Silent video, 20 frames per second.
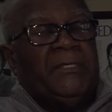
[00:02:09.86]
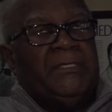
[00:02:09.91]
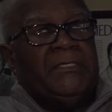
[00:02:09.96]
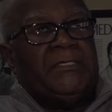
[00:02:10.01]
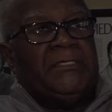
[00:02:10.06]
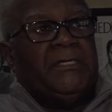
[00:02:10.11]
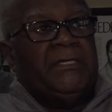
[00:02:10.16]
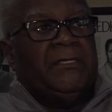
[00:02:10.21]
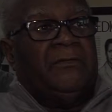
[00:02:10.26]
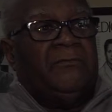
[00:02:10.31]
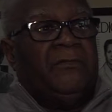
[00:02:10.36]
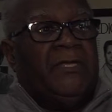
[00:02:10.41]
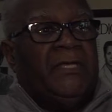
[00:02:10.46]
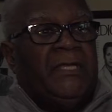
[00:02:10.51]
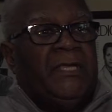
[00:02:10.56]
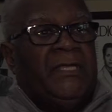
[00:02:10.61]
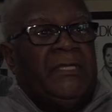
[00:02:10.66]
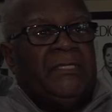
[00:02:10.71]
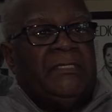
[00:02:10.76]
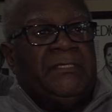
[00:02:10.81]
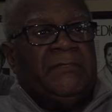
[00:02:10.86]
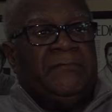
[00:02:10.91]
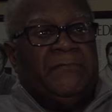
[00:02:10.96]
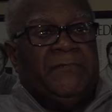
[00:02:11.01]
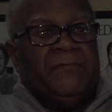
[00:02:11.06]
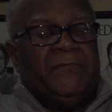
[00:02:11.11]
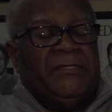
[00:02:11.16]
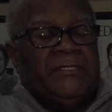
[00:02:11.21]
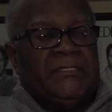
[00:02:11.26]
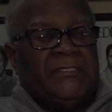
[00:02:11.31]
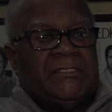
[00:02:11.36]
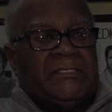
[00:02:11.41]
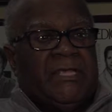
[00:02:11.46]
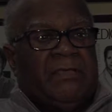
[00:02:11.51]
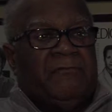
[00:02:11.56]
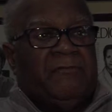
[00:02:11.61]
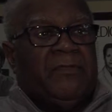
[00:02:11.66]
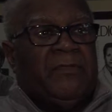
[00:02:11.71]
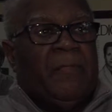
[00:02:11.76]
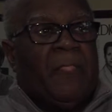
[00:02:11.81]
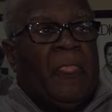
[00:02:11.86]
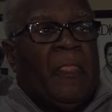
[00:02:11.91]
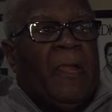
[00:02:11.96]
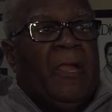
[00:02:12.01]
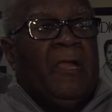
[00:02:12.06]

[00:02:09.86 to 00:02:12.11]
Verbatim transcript: until around 1857,